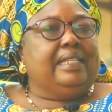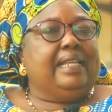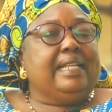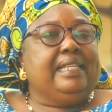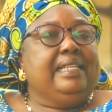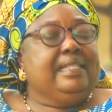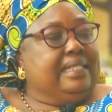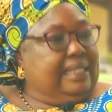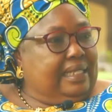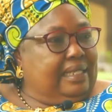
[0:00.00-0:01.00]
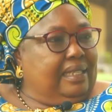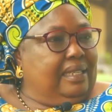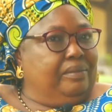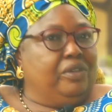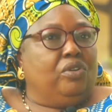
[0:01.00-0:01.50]
that easy
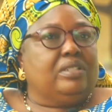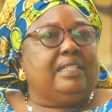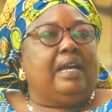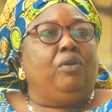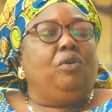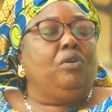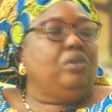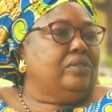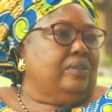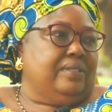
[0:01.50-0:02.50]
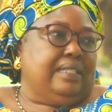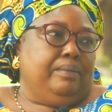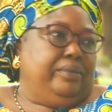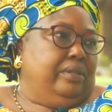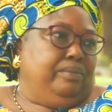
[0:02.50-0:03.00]
because there are a whole lot of
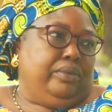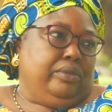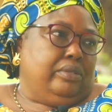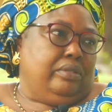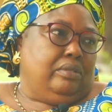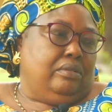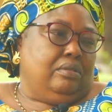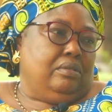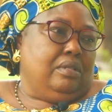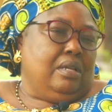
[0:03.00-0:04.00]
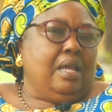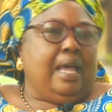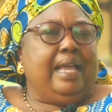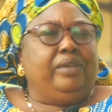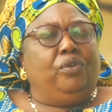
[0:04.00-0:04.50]
stumbling blocks.
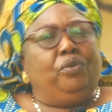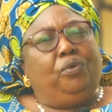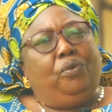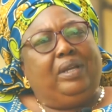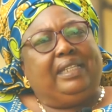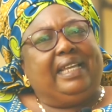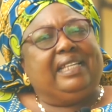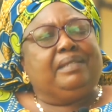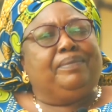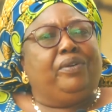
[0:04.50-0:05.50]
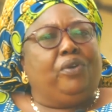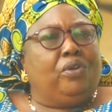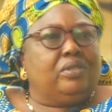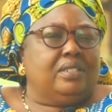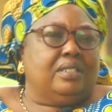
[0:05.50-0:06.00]
I don't know whether it's
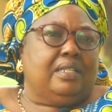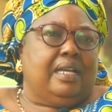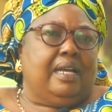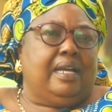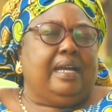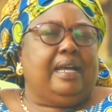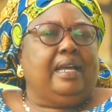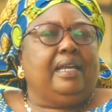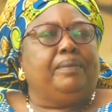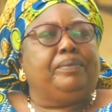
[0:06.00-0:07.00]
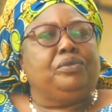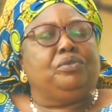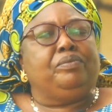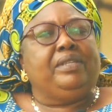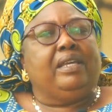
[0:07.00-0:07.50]
because I happen
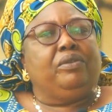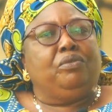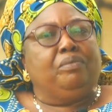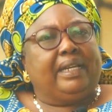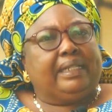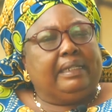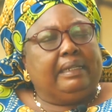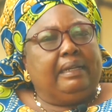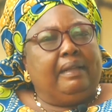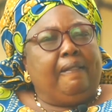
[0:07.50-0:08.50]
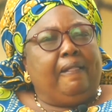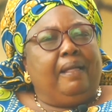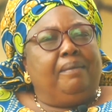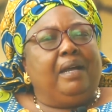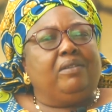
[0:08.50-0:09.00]
to be a woman.
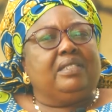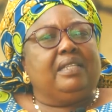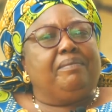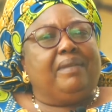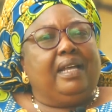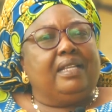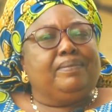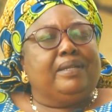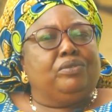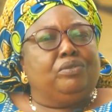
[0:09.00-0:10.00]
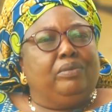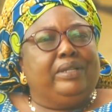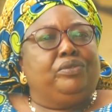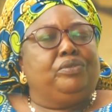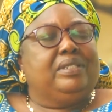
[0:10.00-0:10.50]
But I'll say my husband too
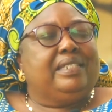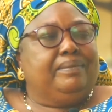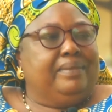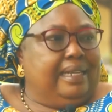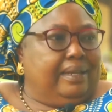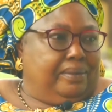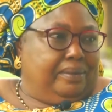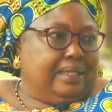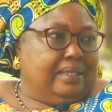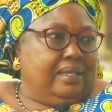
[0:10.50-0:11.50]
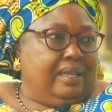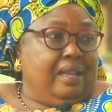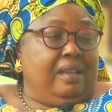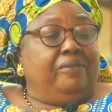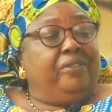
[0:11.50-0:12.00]
went through similar ones.
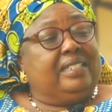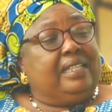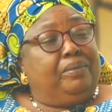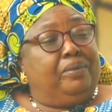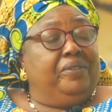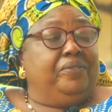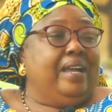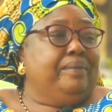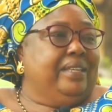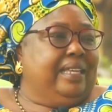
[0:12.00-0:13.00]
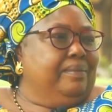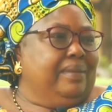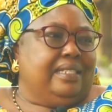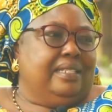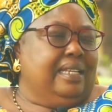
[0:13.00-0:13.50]
For example, before I became
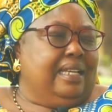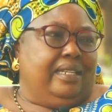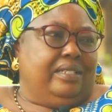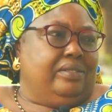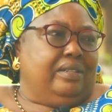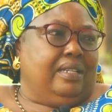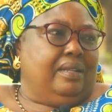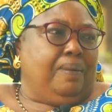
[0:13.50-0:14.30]
a senior lecturer,